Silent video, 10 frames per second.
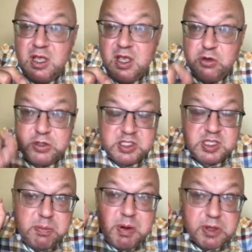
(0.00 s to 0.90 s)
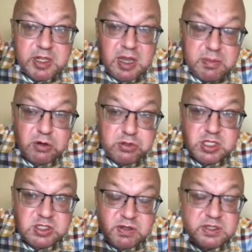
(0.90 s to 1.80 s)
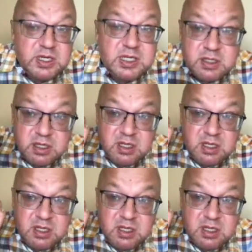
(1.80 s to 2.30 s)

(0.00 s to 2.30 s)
You understand people care about this one, right?